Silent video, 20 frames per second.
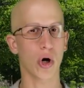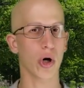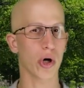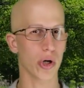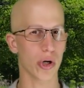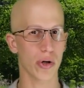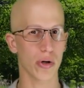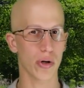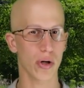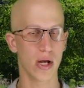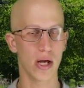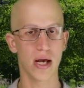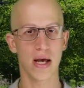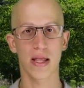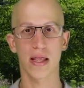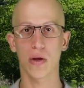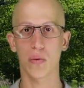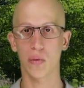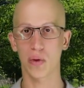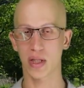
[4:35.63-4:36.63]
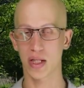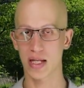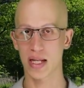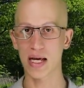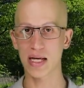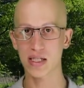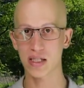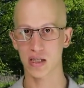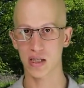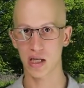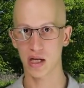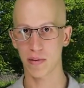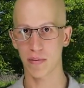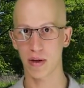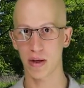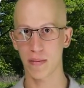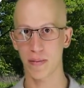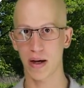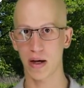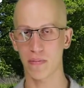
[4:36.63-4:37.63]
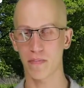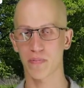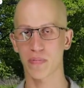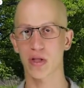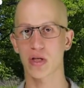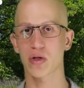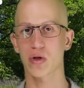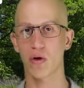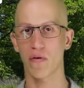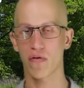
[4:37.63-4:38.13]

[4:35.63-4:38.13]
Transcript: harder than what the test is going to be about.